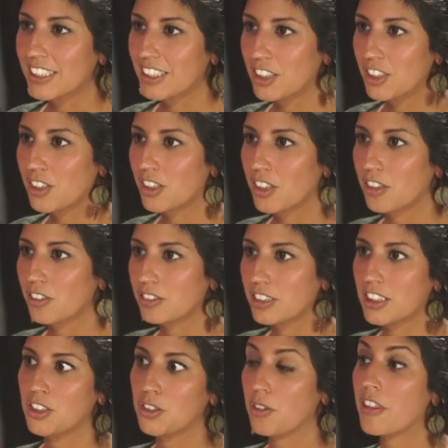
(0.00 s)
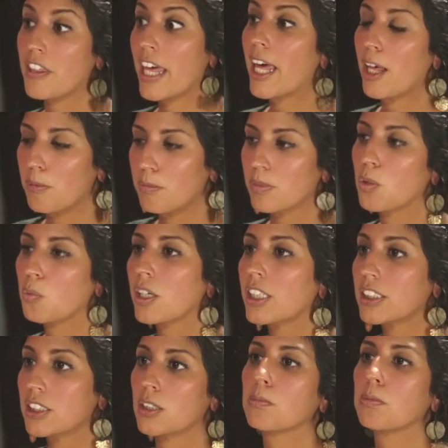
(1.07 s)
You know, to them,
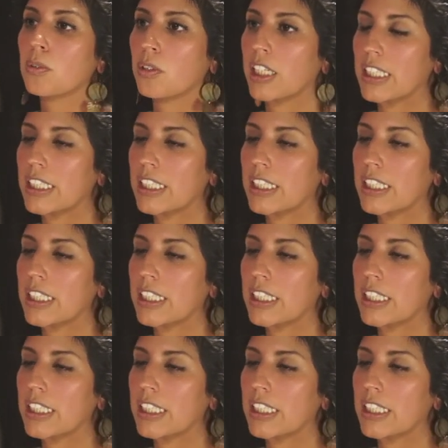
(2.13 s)
what's the point?